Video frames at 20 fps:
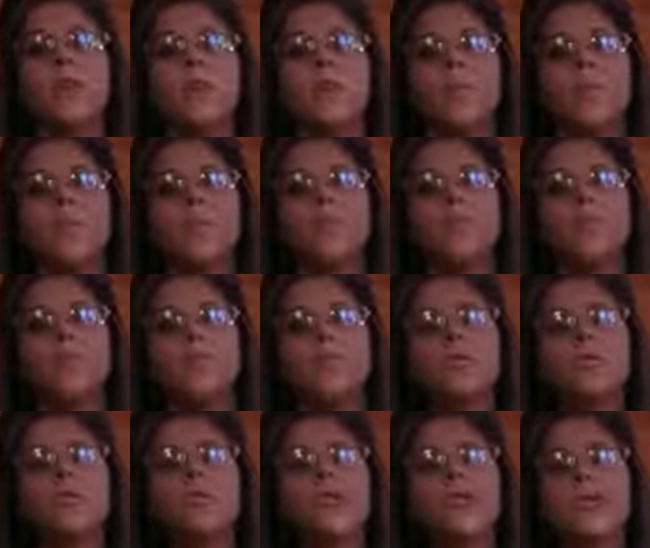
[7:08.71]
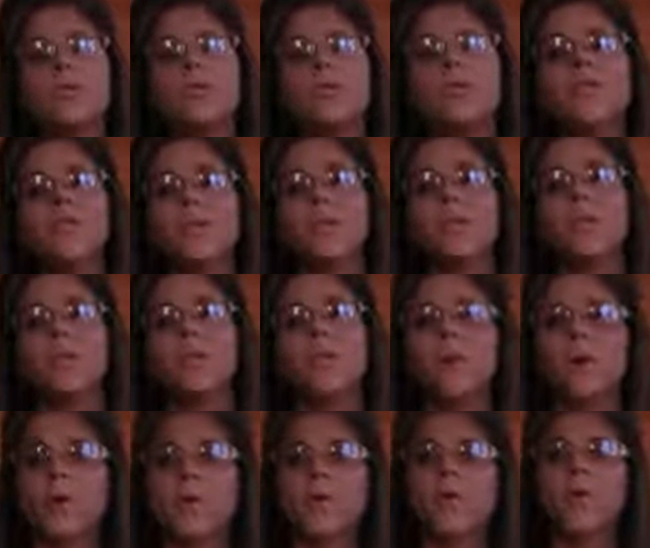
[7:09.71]
But when you truly understand the
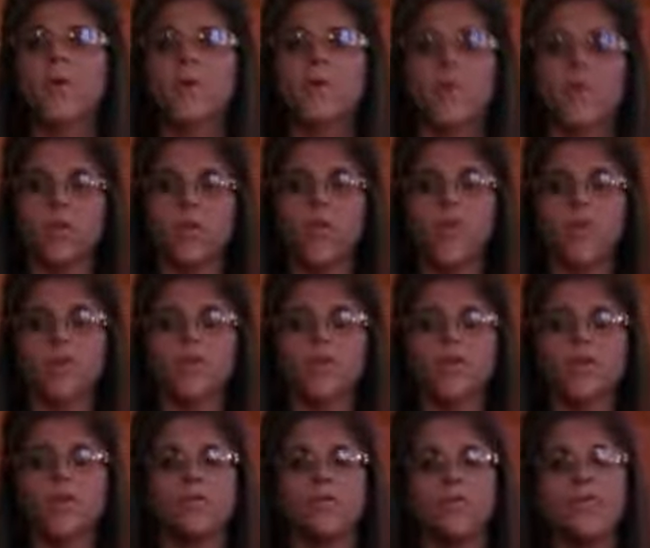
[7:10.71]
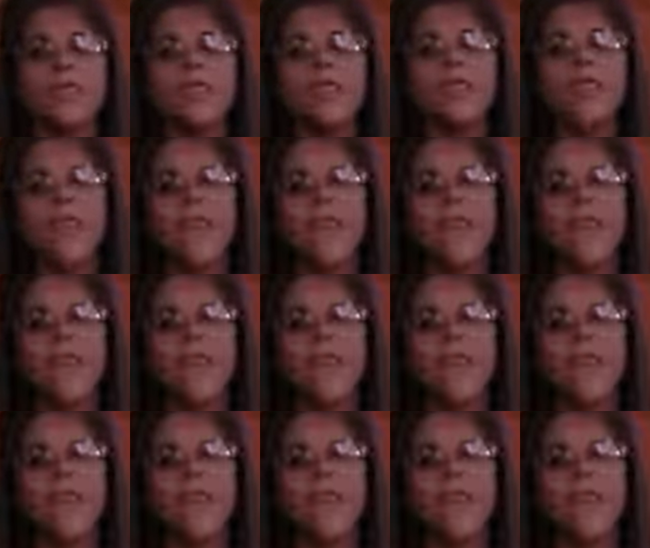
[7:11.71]
purpose of the cross and you truly